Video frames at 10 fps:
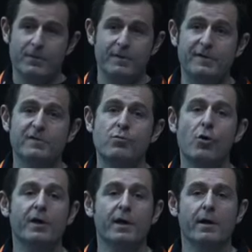This is
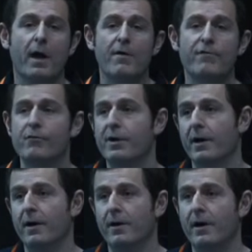blocking every
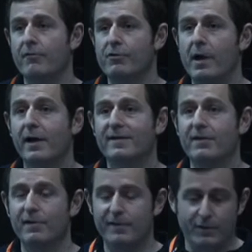
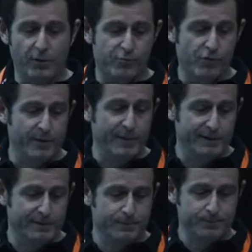activity on the broadband.